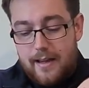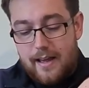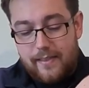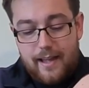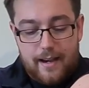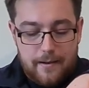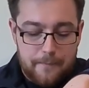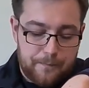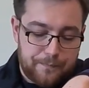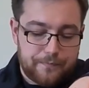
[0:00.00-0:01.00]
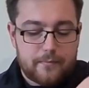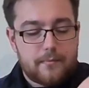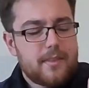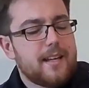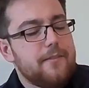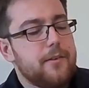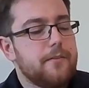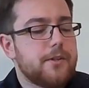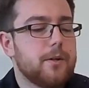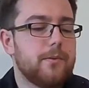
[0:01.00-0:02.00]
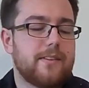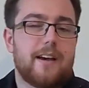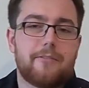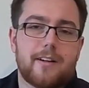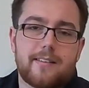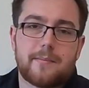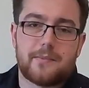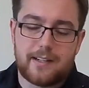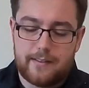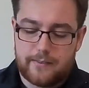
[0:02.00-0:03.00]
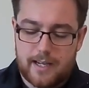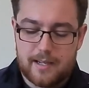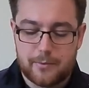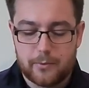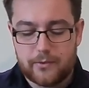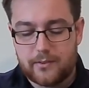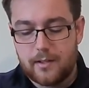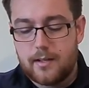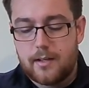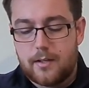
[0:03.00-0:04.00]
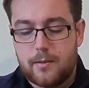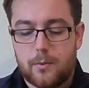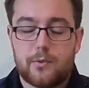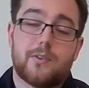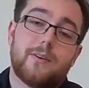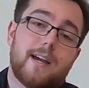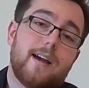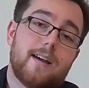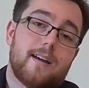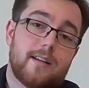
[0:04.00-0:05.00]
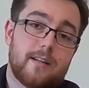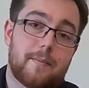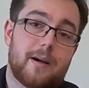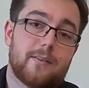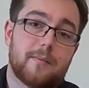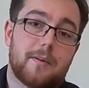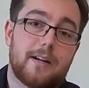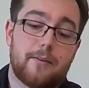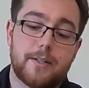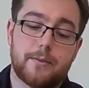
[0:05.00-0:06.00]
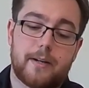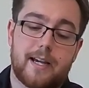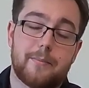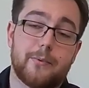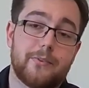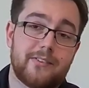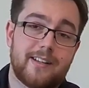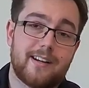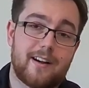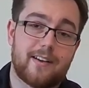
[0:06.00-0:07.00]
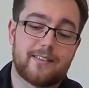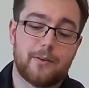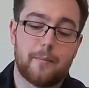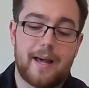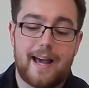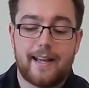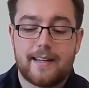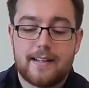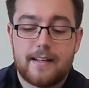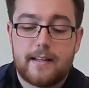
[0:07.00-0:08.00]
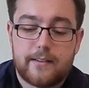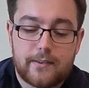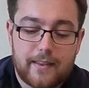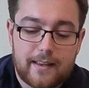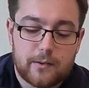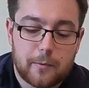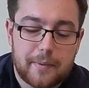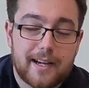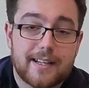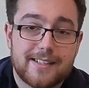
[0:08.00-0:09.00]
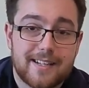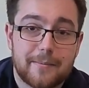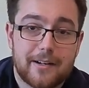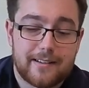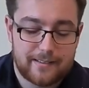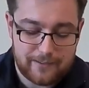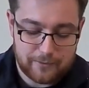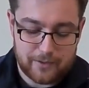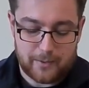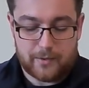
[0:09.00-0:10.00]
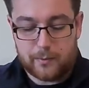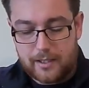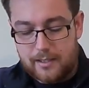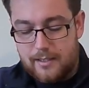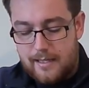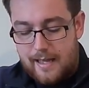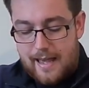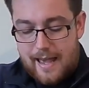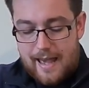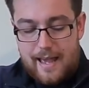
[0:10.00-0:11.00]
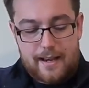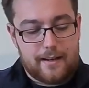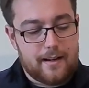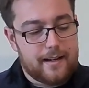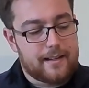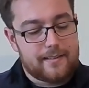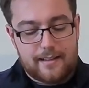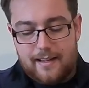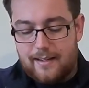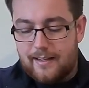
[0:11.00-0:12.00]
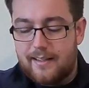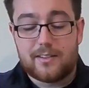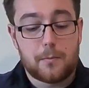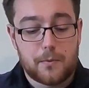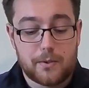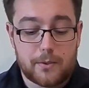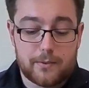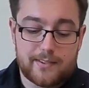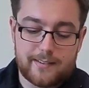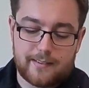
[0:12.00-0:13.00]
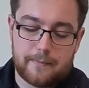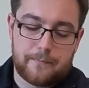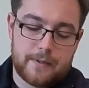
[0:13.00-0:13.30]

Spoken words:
And then, if you've chose to have custom sleeved cables, you also get your power supply original cables in a nice little bag, so that's all packaged up nicely for you as well. And like I said, it's a water-cooled system.